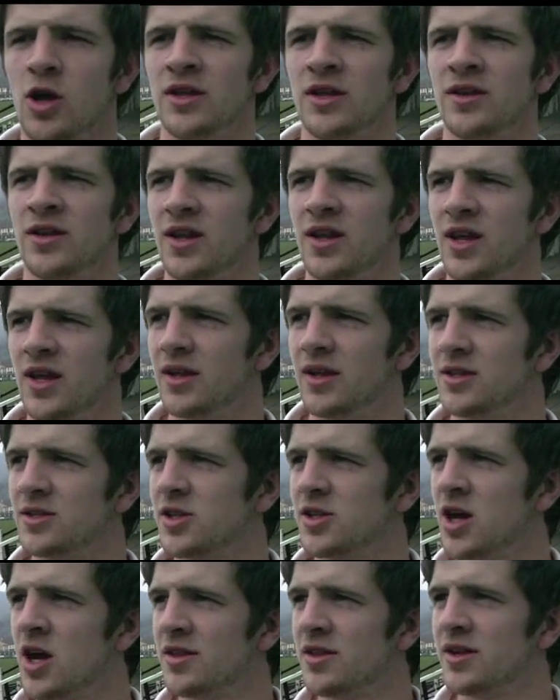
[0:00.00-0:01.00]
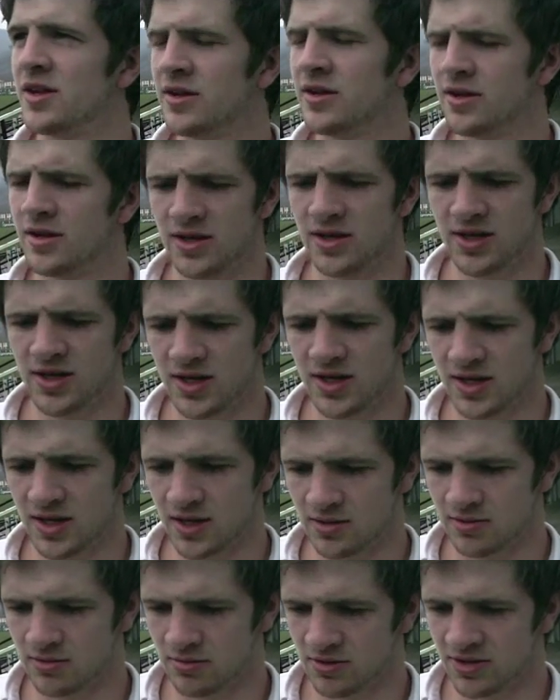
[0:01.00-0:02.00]
No, I started
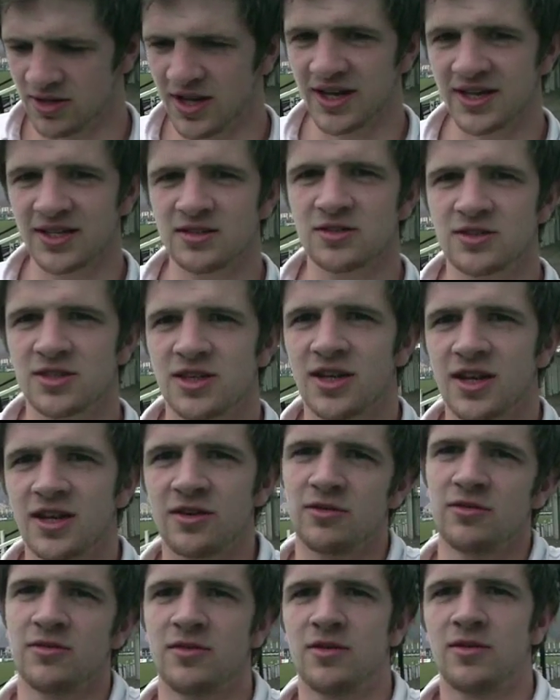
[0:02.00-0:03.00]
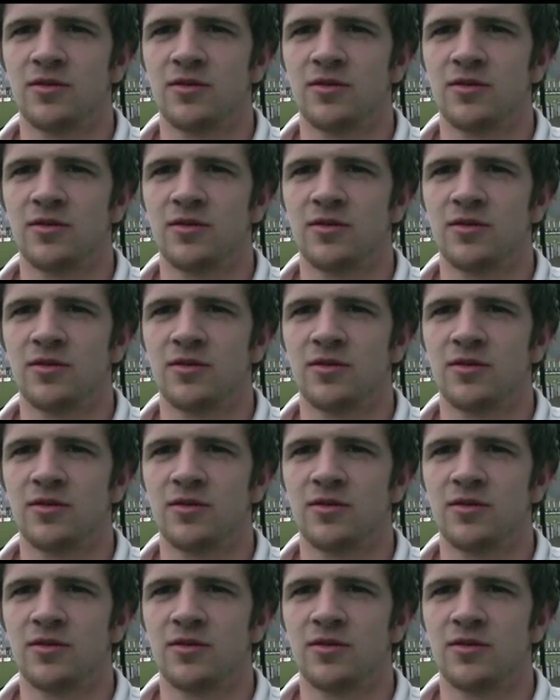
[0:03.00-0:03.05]
under 9s, and then